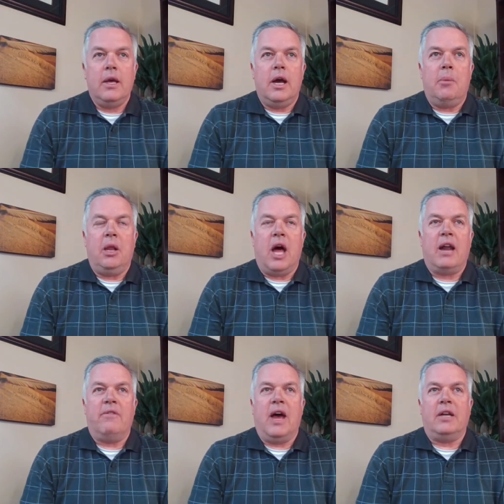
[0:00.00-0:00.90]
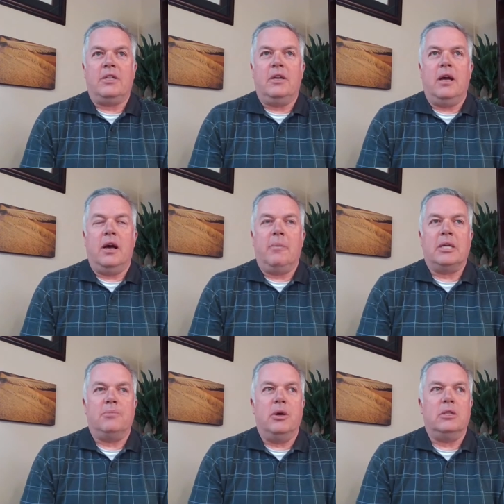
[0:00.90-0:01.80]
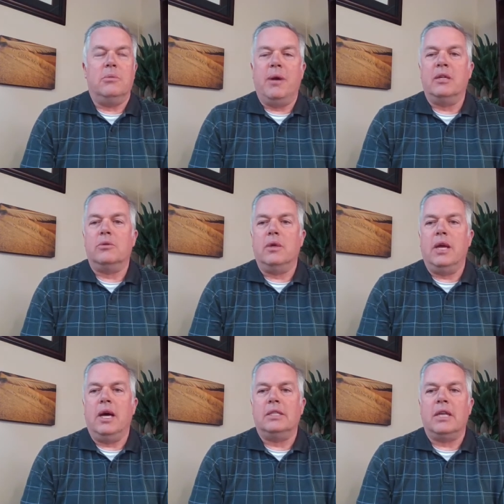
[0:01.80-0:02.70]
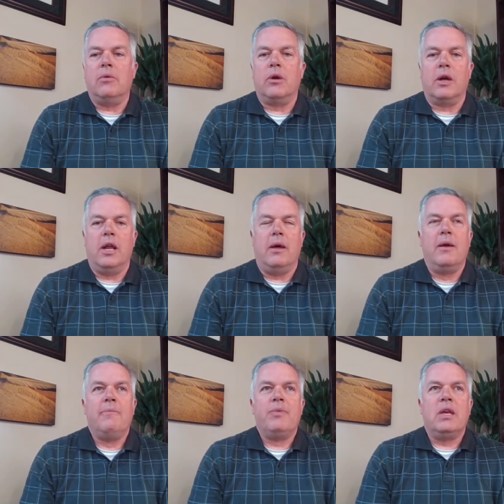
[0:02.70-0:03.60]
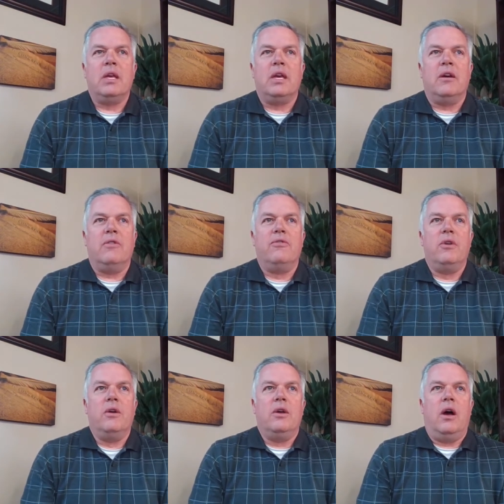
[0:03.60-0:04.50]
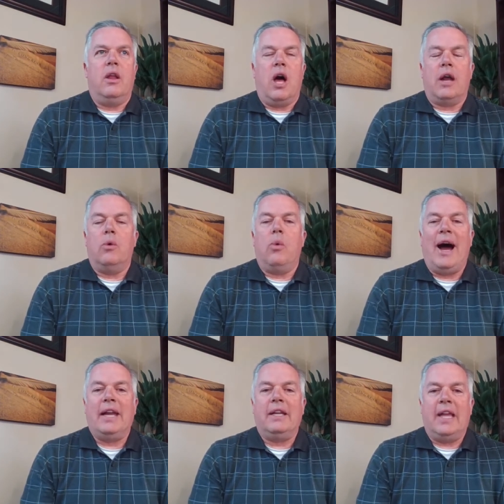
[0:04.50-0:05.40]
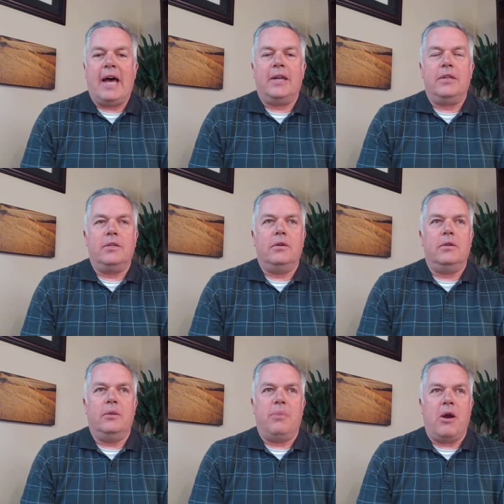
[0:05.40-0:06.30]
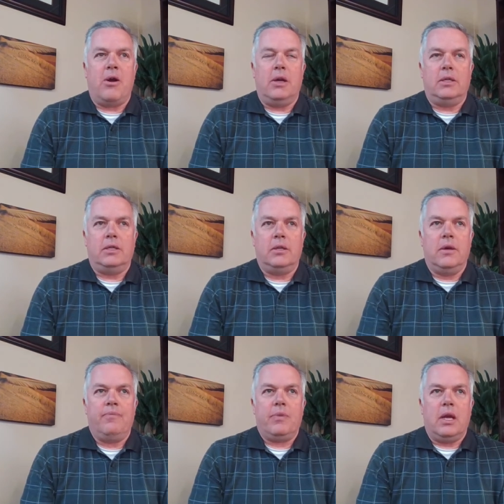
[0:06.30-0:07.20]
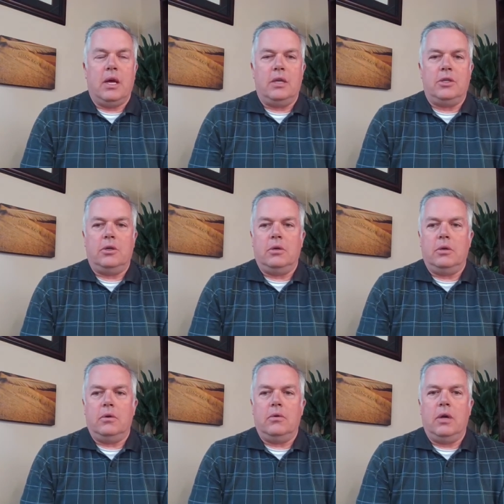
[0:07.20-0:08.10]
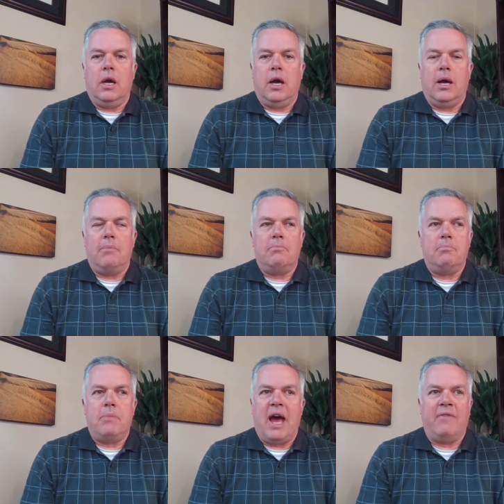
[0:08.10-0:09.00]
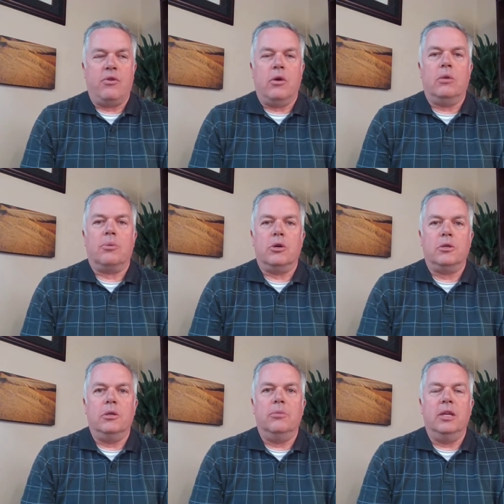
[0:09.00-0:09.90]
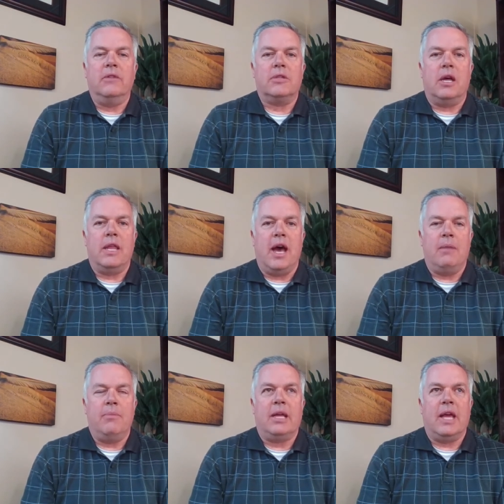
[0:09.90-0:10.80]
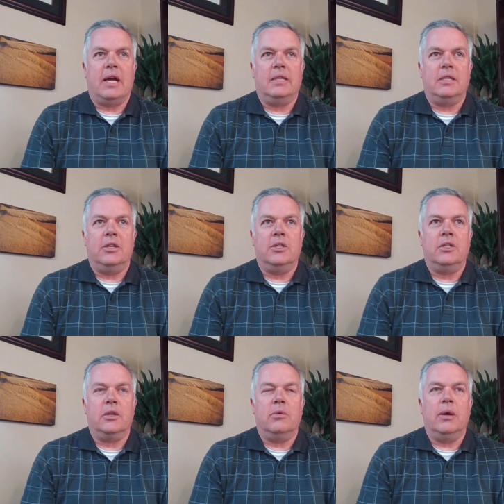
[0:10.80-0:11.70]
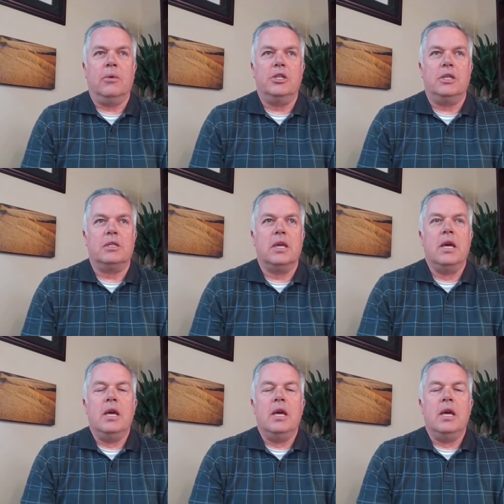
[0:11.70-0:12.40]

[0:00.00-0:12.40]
Um, a lot of that, um, I suppose, depends with us, and we're going to give a lot of wide latitude to parents uh, to um, have your own personal beliefs on that and make that decision. So we would just